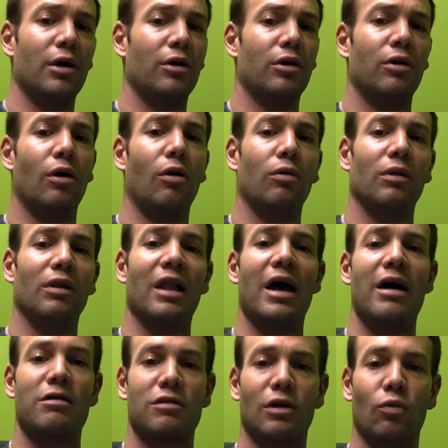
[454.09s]
no
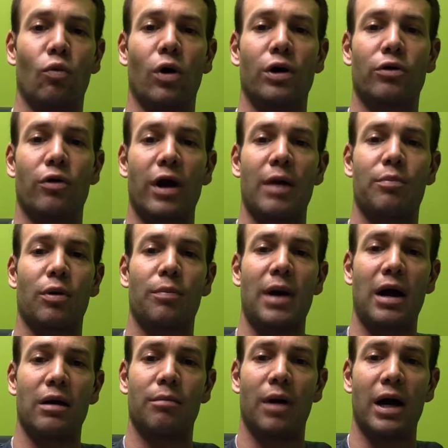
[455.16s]
less than 1 gram per
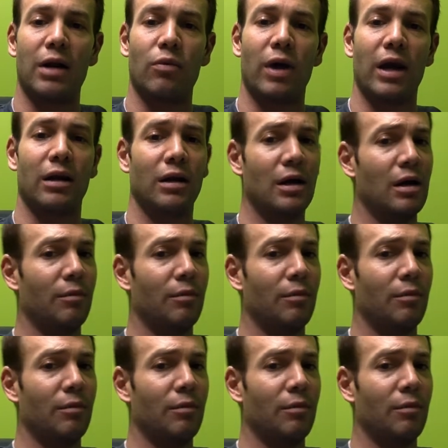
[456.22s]
pound of body weight.